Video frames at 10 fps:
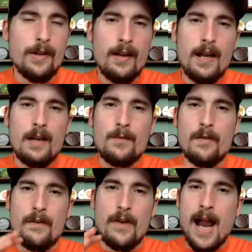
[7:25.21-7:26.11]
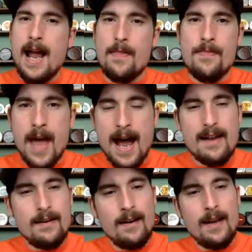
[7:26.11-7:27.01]
If you've ever had
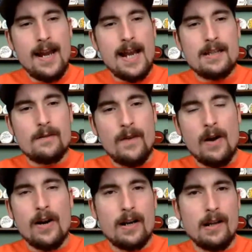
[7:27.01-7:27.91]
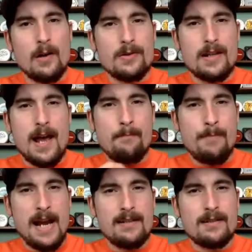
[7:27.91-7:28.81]
that, it's very close to that
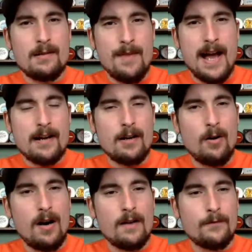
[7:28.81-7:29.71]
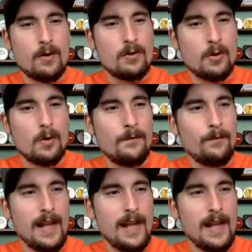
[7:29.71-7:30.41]
base tobacco Off-Road Gold